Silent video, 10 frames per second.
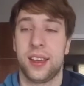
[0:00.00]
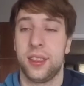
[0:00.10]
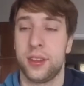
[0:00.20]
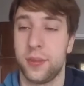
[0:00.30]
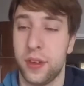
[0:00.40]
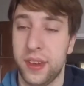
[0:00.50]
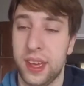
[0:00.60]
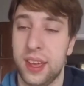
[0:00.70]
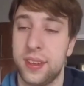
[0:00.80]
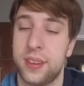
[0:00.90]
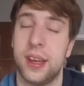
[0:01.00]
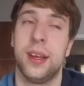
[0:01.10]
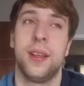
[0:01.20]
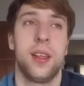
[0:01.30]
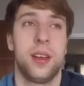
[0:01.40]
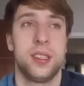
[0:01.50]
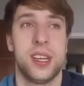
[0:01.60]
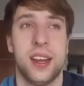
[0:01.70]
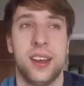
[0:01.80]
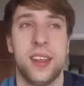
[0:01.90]
this movie is
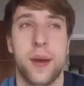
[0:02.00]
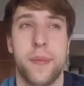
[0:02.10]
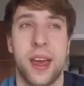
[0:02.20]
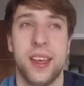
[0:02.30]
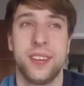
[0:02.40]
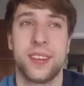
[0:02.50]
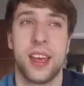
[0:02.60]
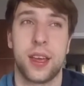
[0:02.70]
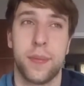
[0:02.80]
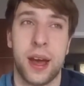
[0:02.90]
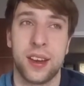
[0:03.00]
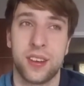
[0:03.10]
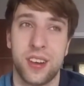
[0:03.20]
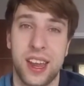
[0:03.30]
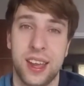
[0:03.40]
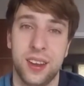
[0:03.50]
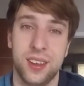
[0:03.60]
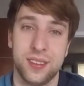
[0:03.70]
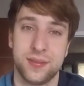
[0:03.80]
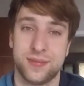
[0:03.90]
Johnny Depp as Ichabod Crane.
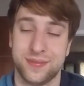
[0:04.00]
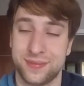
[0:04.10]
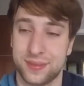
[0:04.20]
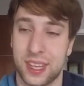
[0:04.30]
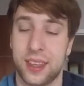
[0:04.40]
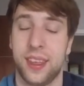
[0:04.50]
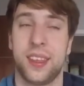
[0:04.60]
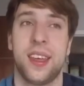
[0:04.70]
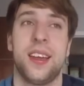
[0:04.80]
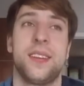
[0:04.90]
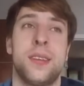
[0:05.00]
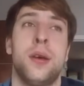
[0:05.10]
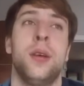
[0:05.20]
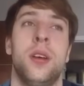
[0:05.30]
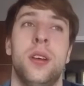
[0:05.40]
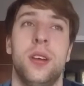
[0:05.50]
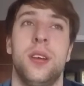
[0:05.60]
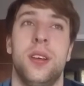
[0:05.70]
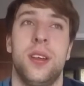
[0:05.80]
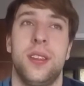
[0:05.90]
I think that
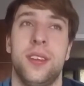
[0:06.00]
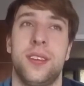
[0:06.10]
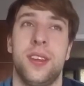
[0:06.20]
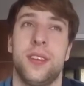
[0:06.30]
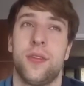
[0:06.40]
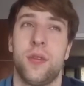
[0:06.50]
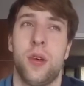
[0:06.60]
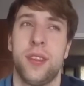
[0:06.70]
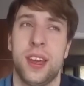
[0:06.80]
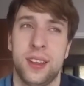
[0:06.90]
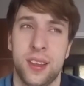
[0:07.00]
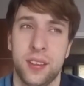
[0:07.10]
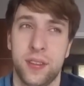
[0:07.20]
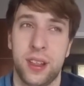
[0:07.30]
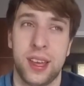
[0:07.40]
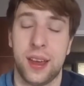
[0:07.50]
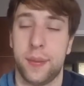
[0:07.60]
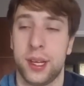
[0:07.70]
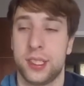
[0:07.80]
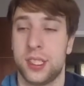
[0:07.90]
this is a role that doesn't really get
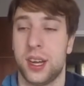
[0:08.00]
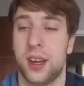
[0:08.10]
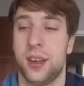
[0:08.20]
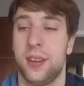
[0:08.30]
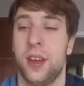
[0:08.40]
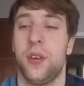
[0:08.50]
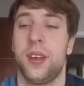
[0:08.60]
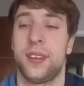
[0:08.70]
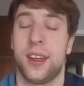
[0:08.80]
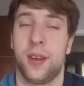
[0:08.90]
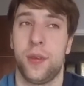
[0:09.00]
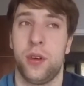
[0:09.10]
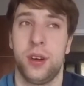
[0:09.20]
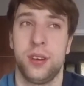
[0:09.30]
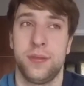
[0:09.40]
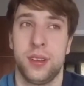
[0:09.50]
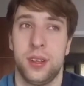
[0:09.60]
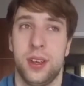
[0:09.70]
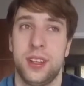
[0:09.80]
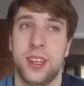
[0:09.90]
much notice anymore,
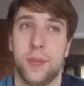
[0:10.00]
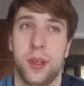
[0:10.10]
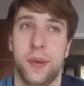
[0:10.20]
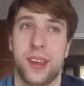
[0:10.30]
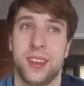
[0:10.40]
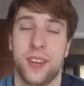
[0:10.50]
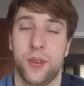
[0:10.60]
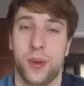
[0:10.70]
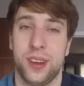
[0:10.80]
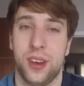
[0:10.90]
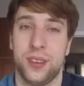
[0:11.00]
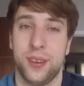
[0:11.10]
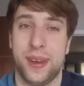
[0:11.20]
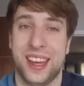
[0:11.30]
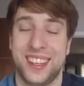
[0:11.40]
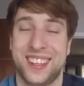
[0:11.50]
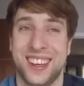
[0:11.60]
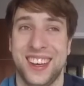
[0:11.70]
simply because everyone knows him as